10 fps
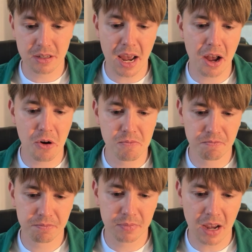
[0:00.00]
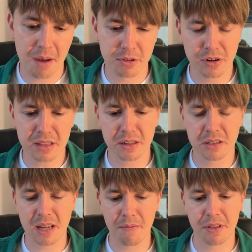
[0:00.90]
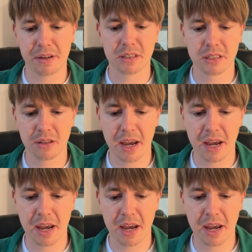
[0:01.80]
now I'm threatening some things,